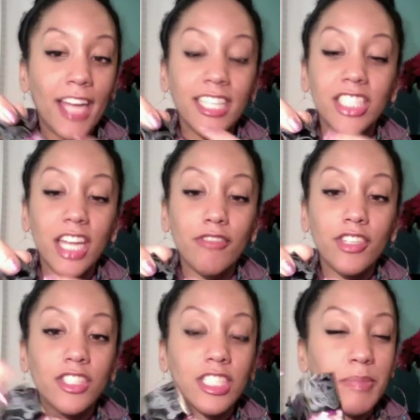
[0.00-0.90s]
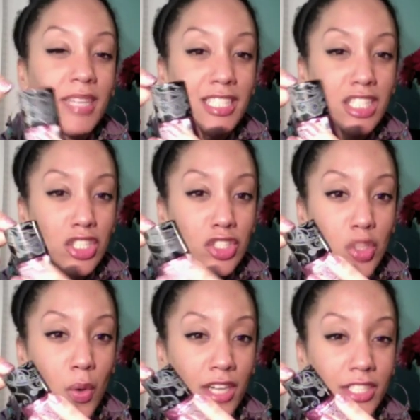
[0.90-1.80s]
in general, just because it looks
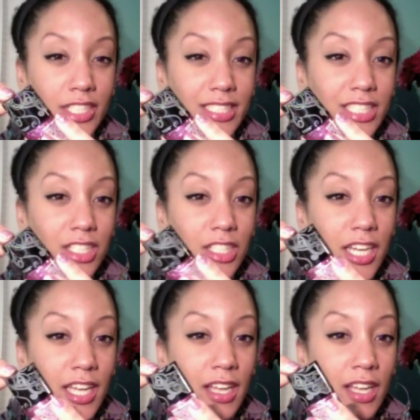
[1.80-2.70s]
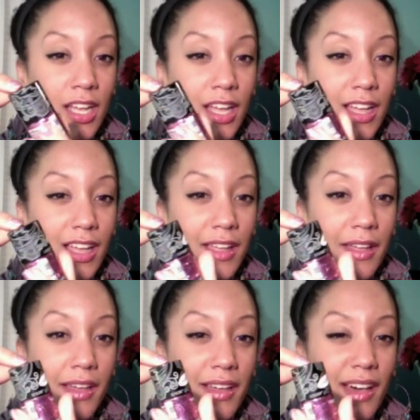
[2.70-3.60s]
so artistic looking.
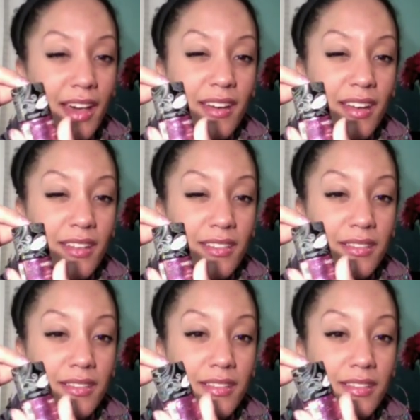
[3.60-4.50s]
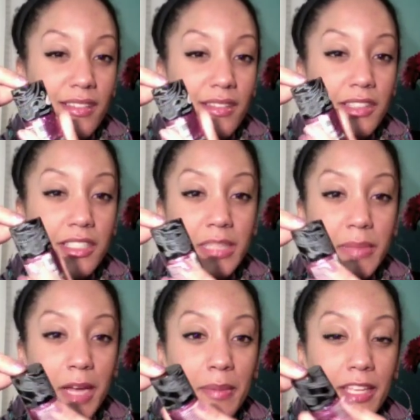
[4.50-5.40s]
I don't know. That's just my
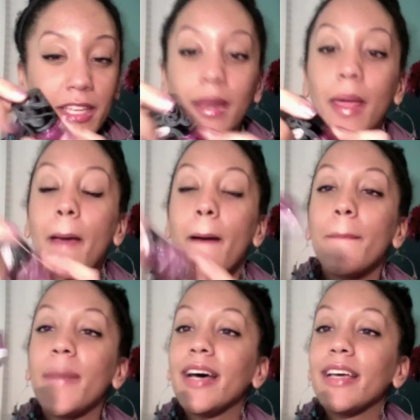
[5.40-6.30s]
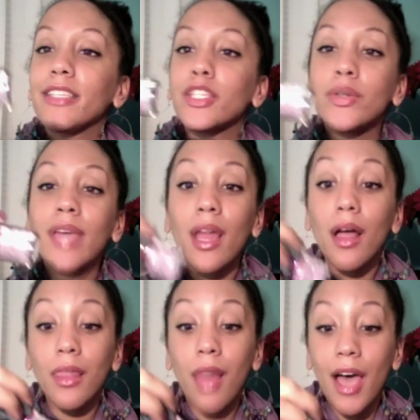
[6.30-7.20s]
opinion. But you get a
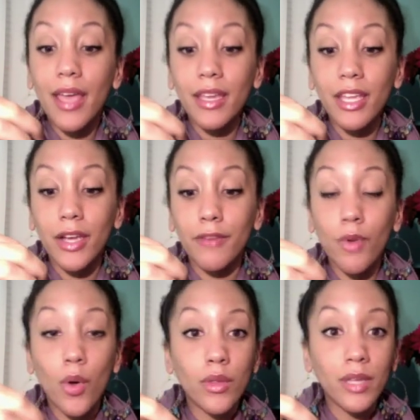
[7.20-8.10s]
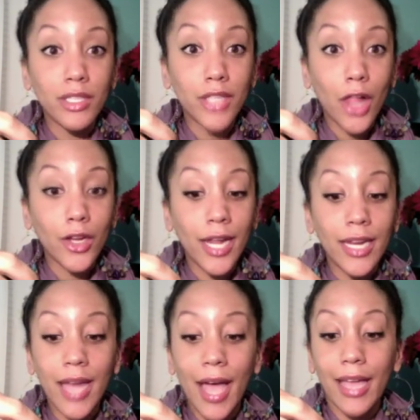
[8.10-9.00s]
lot in here for only
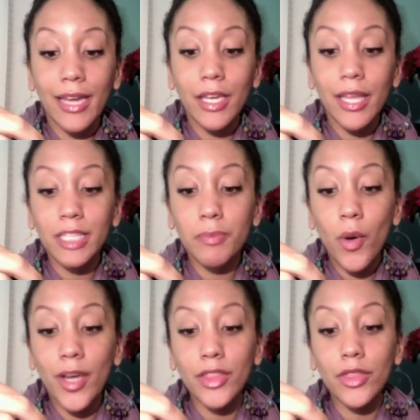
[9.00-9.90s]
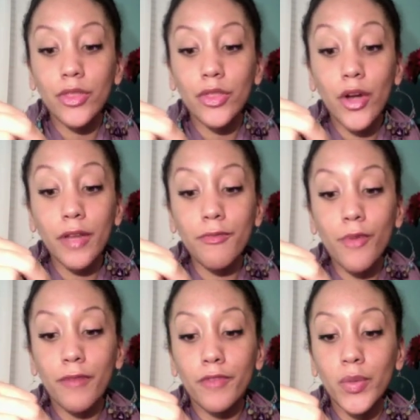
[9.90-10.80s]
$1.99. It's
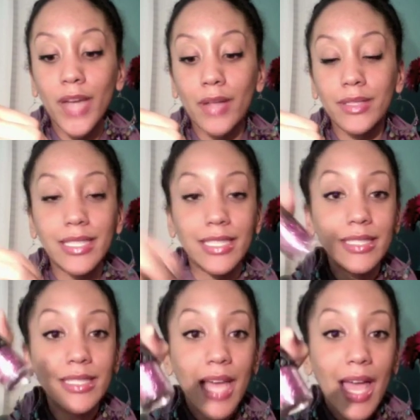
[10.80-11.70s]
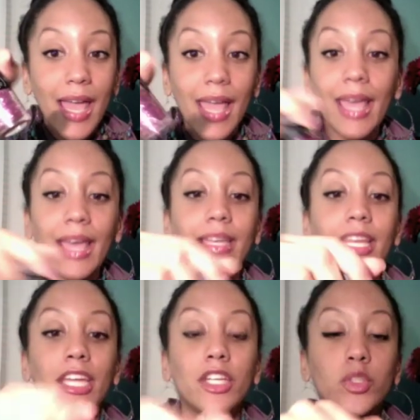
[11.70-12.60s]
0.34 fluid ounces. And
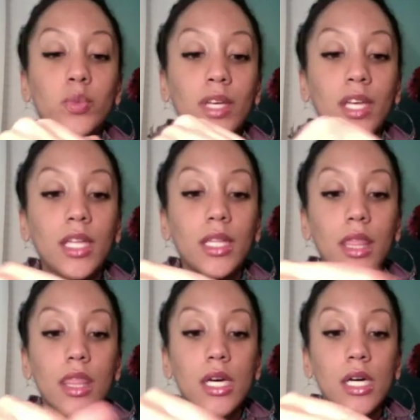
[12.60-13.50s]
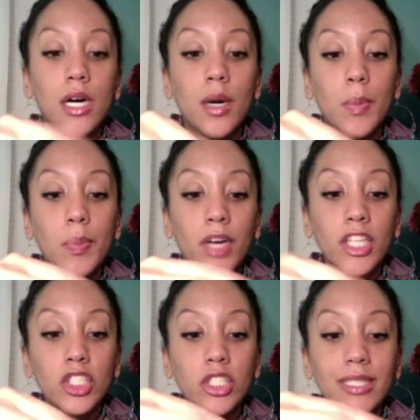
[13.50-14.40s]
here's what the
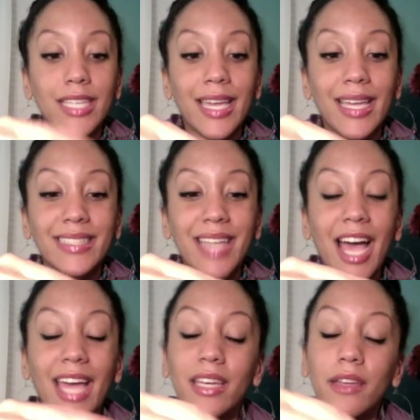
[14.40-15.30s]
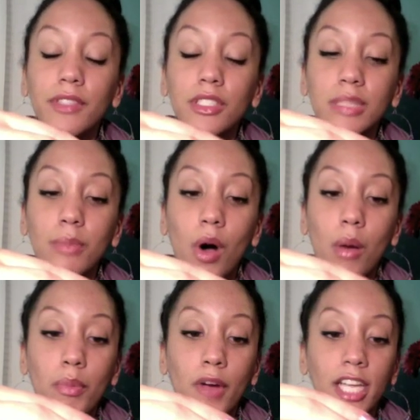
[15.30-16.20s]
brush looks like. It's kind of a small
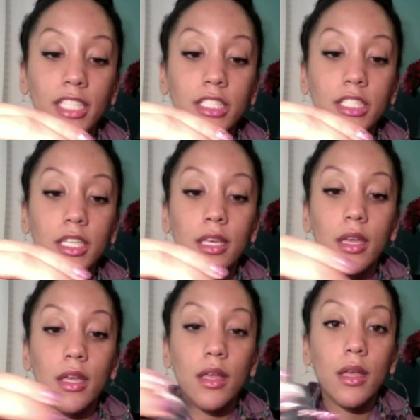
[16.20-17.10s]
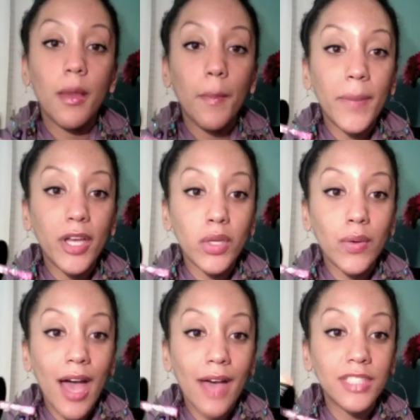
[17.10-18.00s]
brush, but you
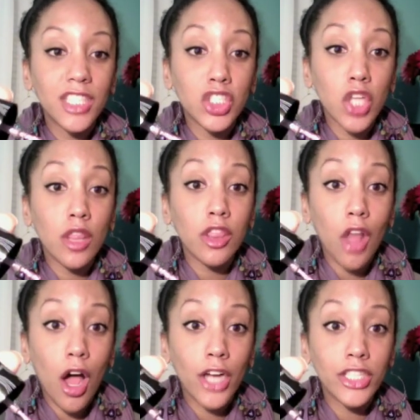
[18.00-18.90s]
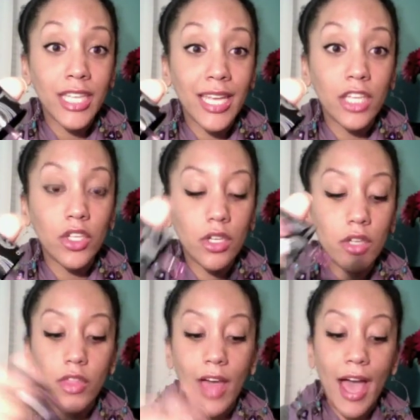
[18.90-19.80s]
have such a large handle
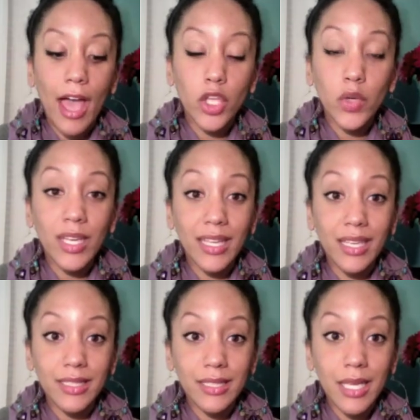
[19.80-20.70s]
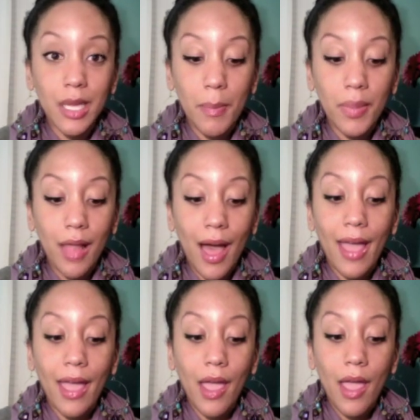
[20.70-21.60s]
that you can easily
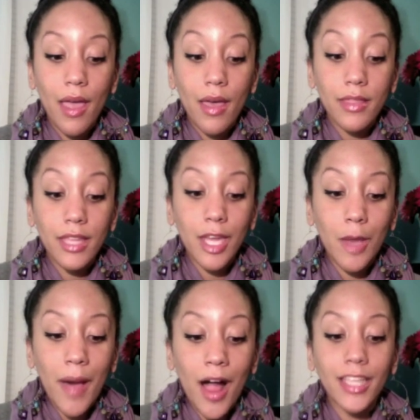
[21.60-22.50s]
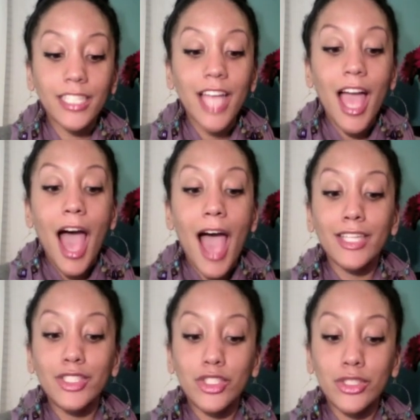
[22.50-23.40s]
apply the nail polish. I
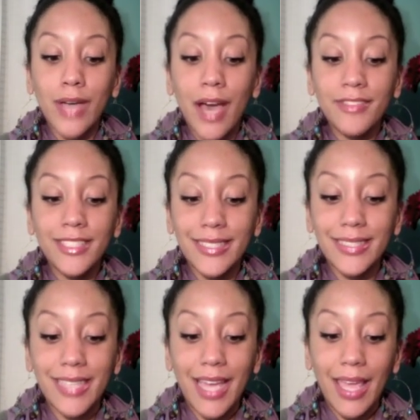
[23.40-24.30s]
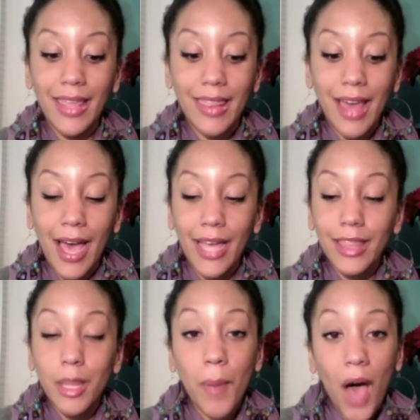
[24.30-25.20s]
do have to say that
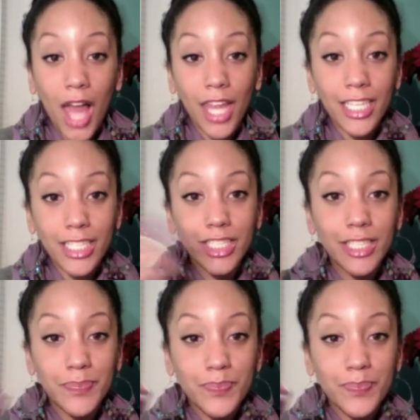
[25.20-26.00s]
the polish,